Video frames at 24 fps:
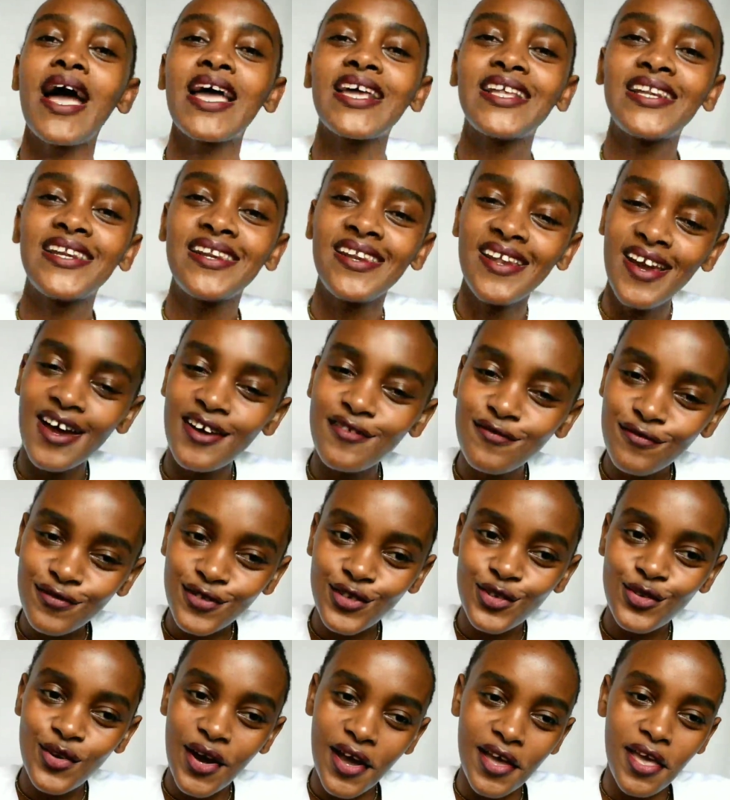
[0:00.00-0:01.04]
I love
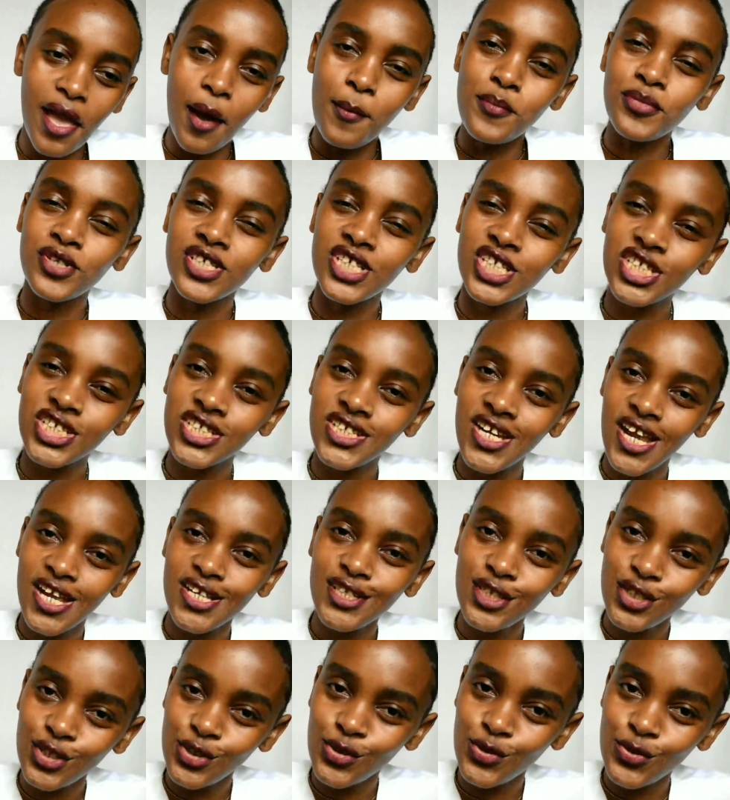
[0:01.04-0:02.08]
you. I
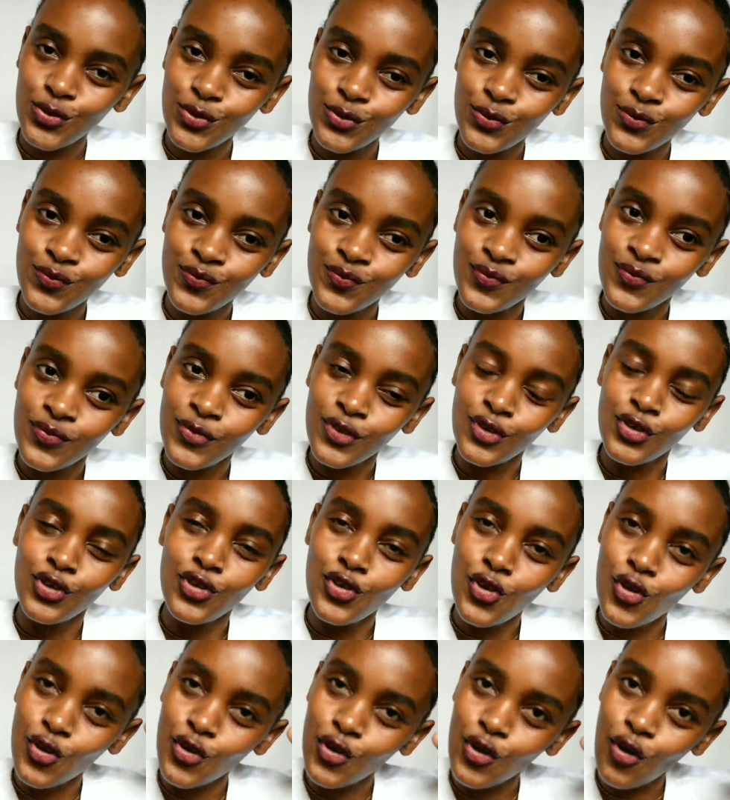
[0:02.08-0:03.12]
appreciate you.
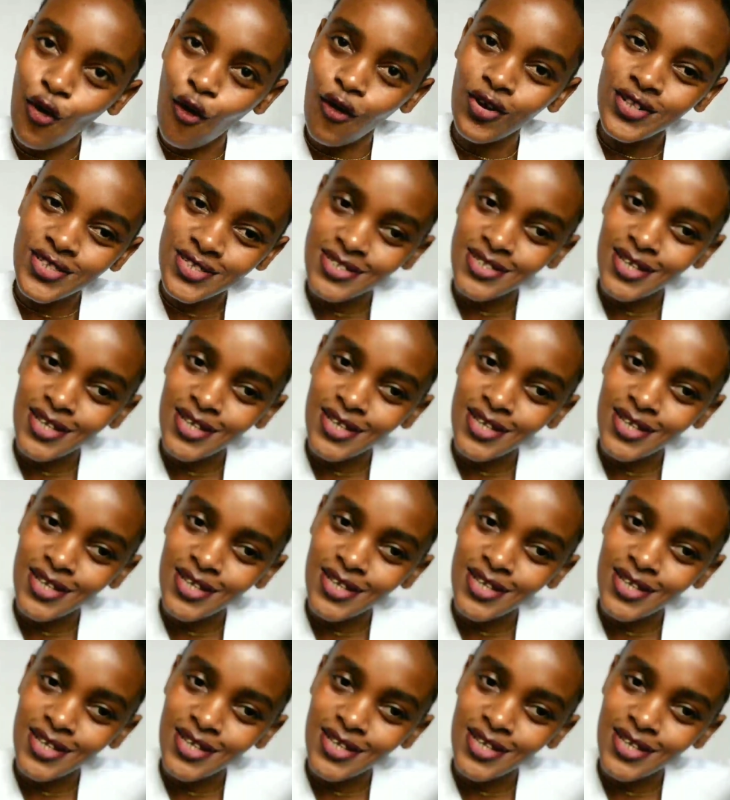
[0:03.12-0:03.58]
You're God